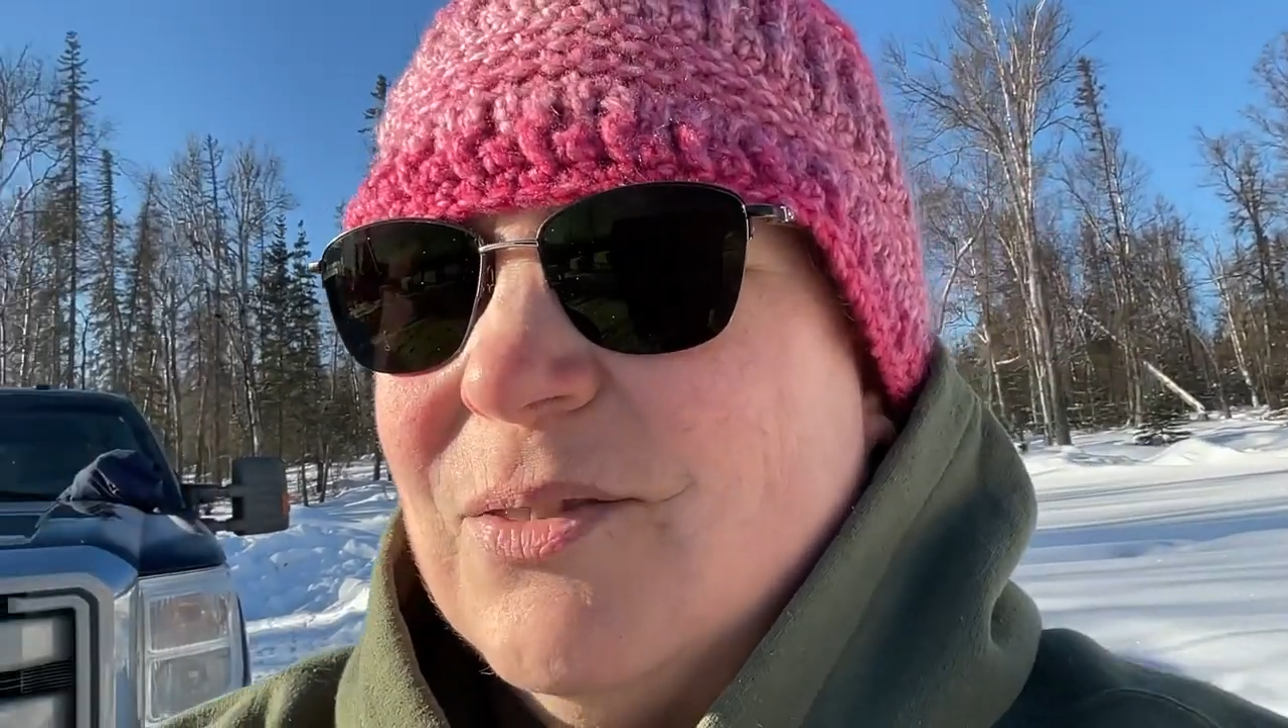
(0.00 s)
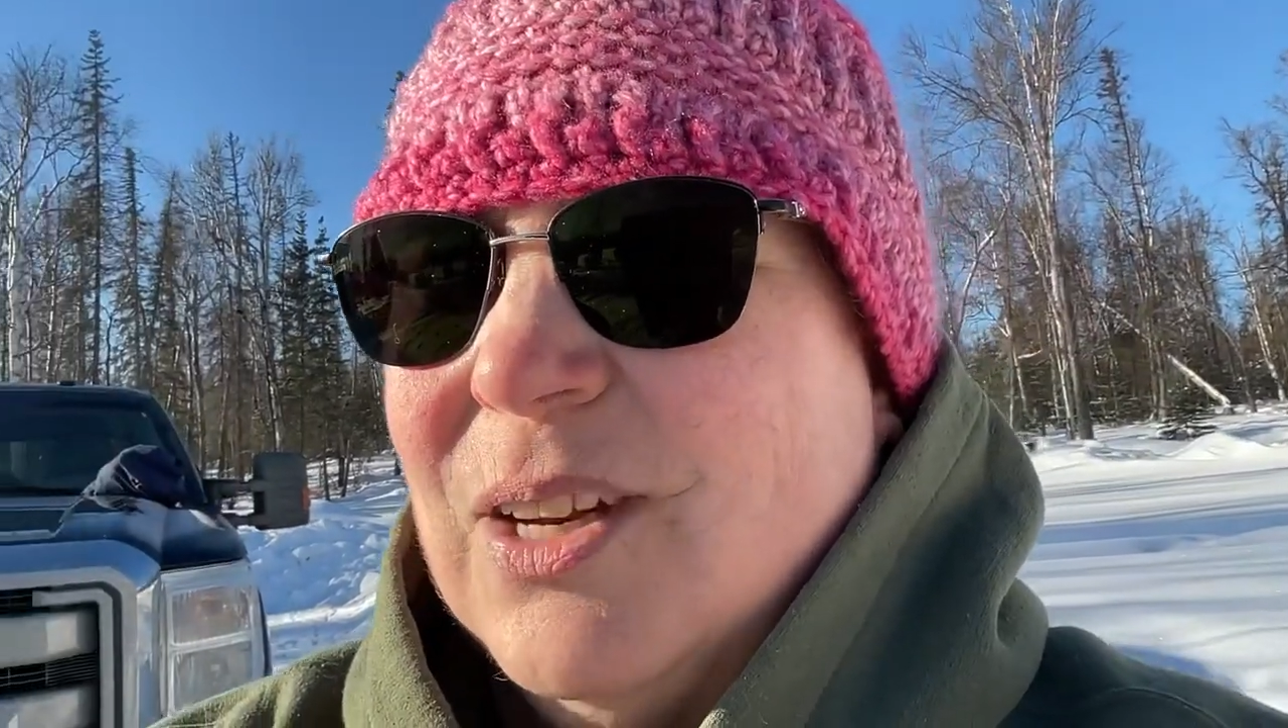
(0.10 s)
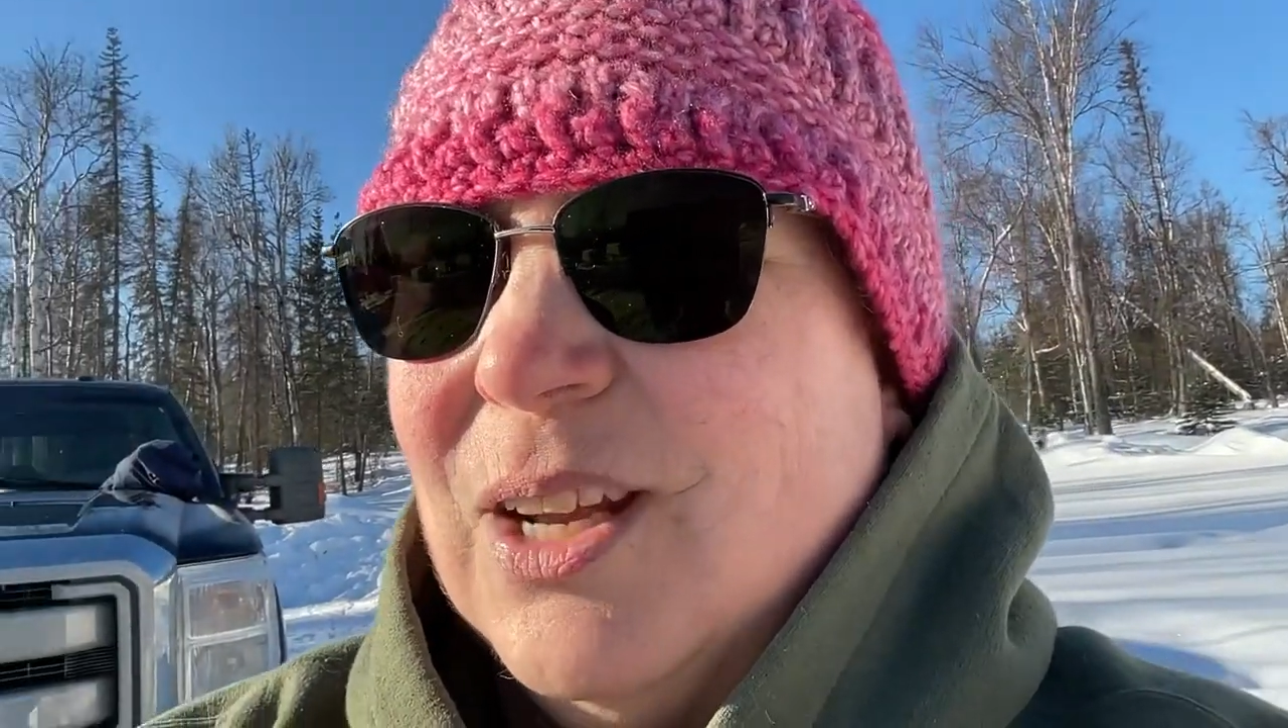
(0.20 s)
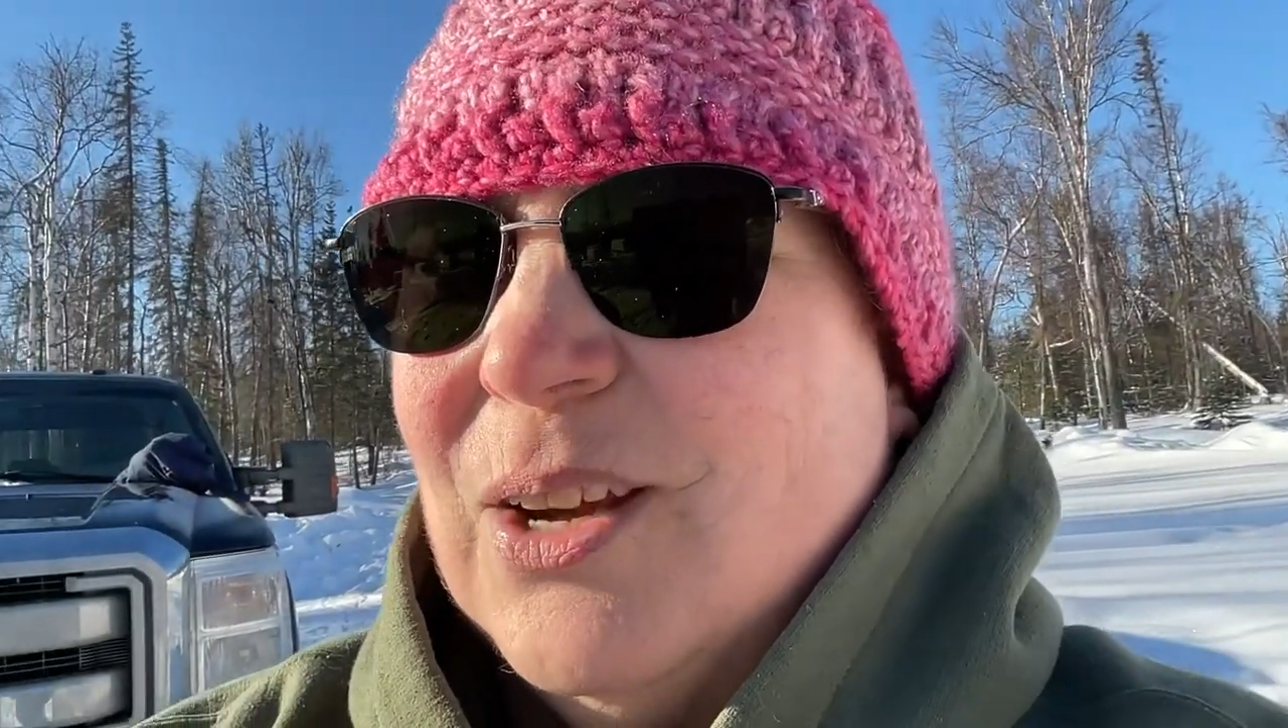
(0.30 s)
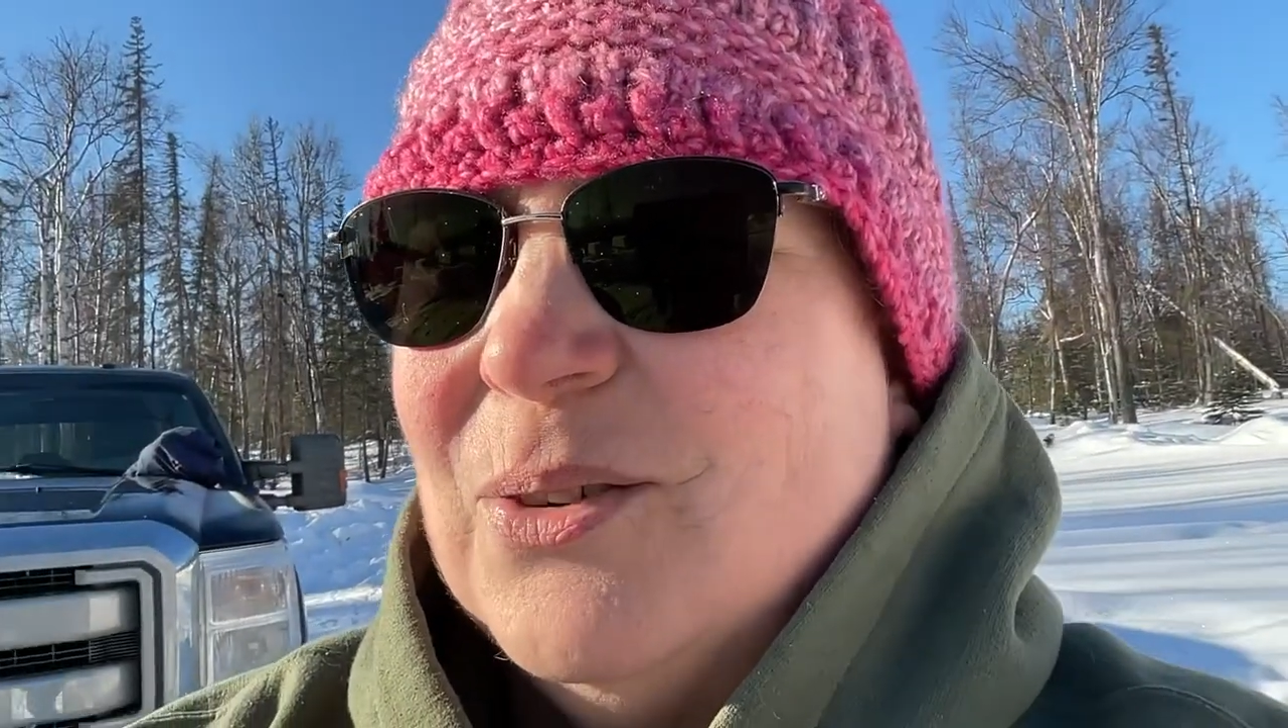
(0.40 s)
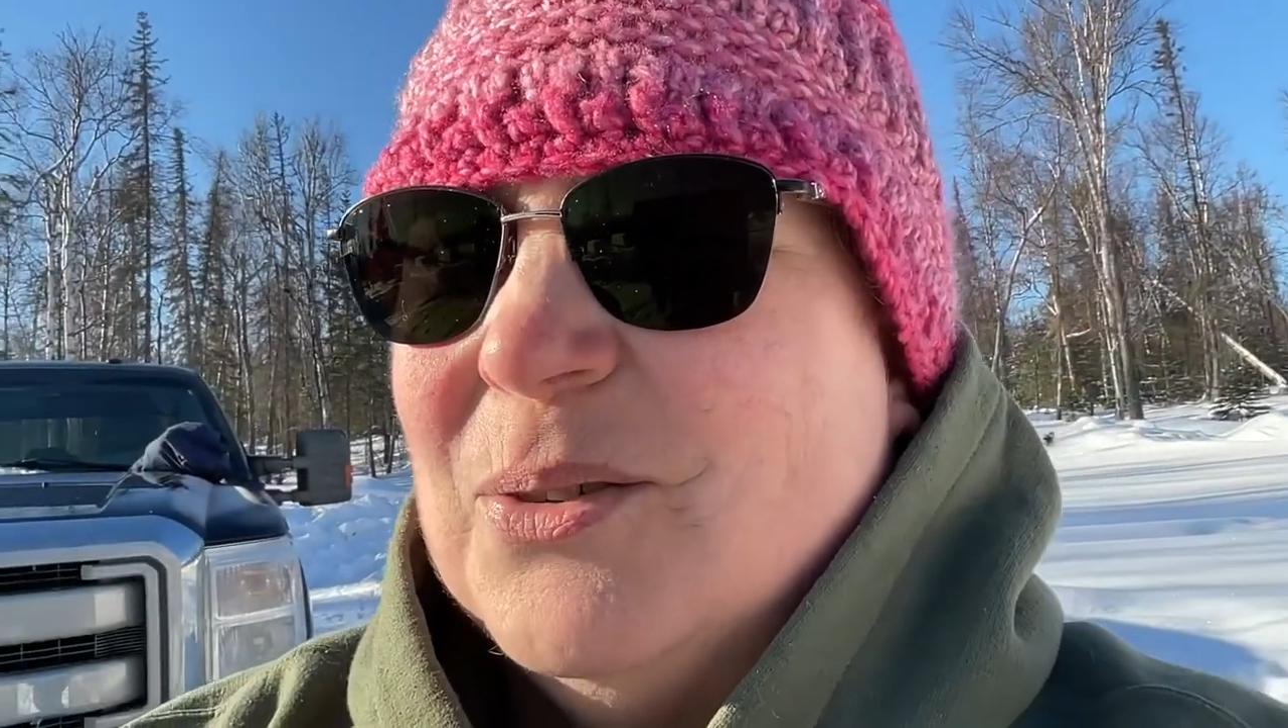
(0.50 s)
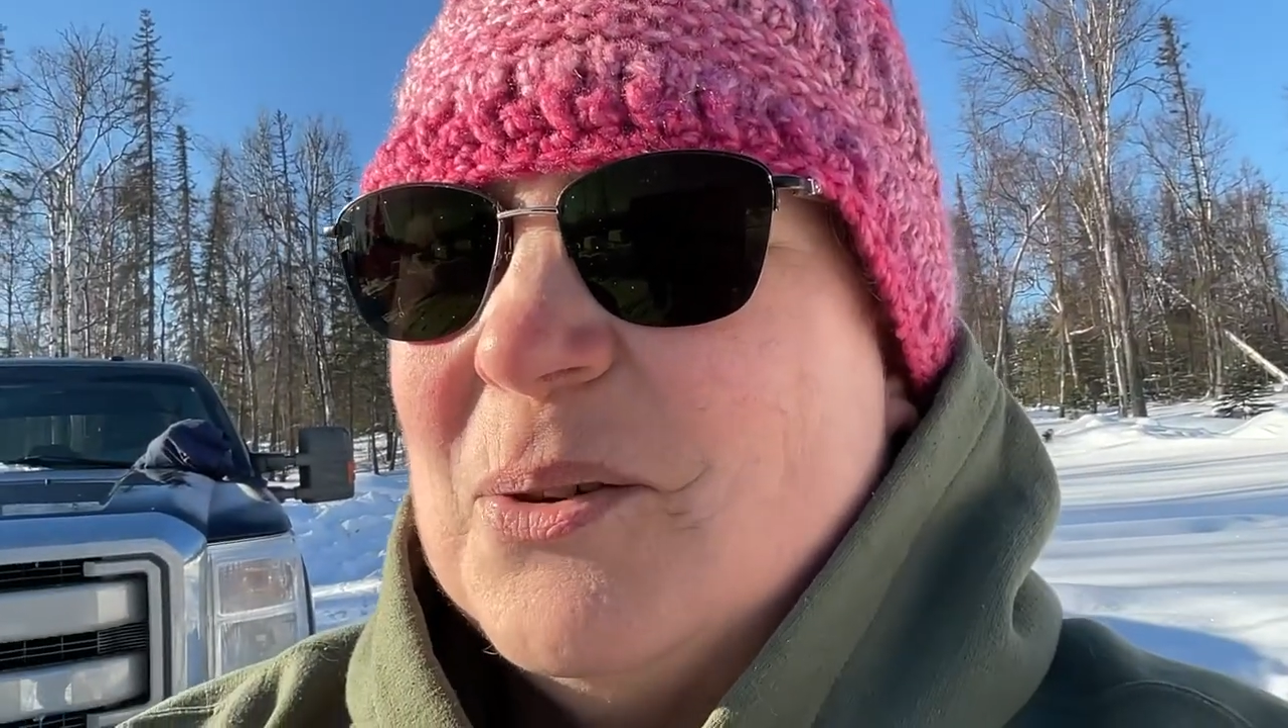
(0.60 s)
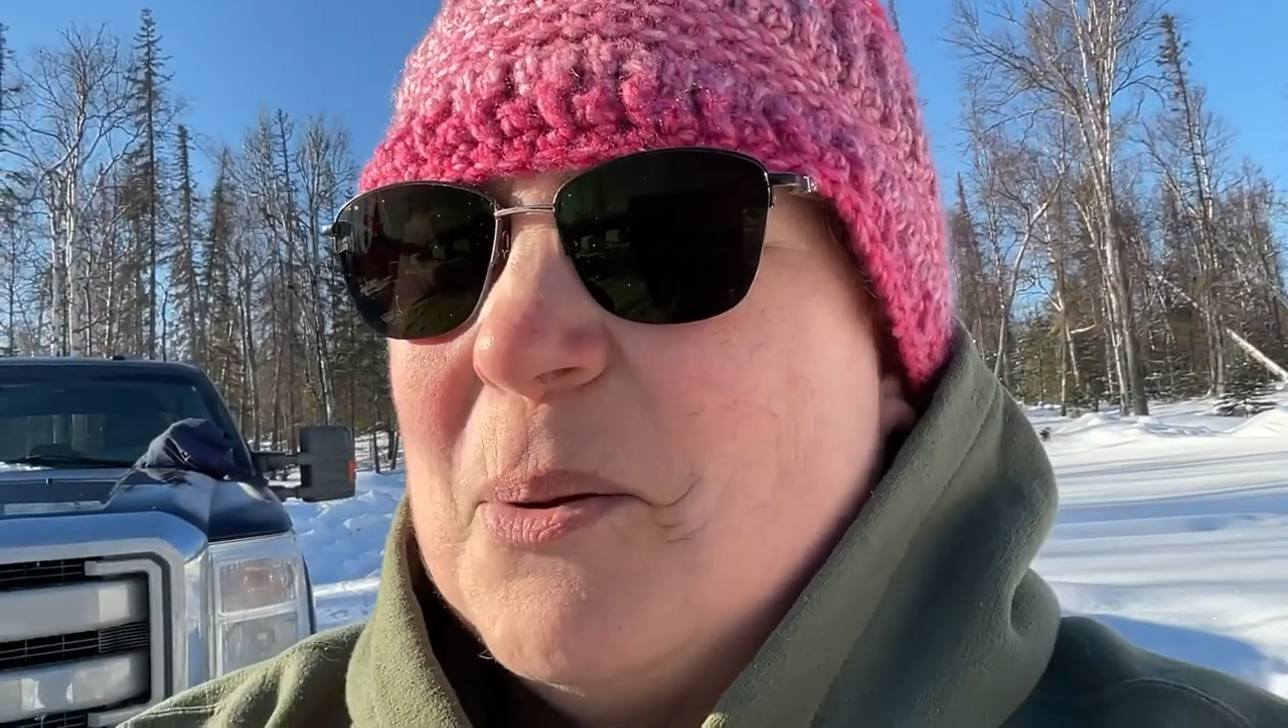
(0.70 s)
video.